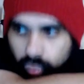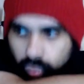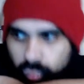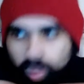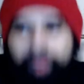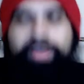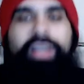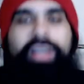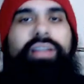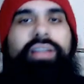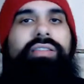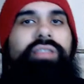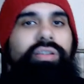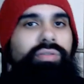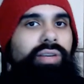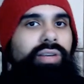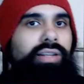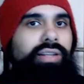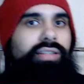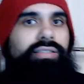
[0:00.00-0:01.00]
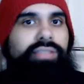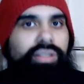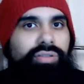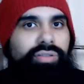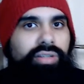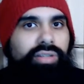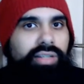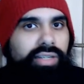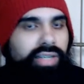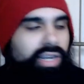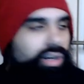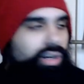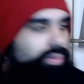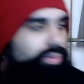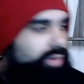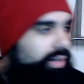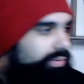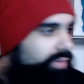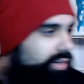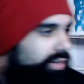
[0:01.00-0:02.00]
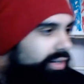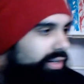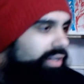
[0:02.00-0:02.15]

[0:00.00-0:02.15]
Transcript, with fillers: because they're really secretly gay or whatever.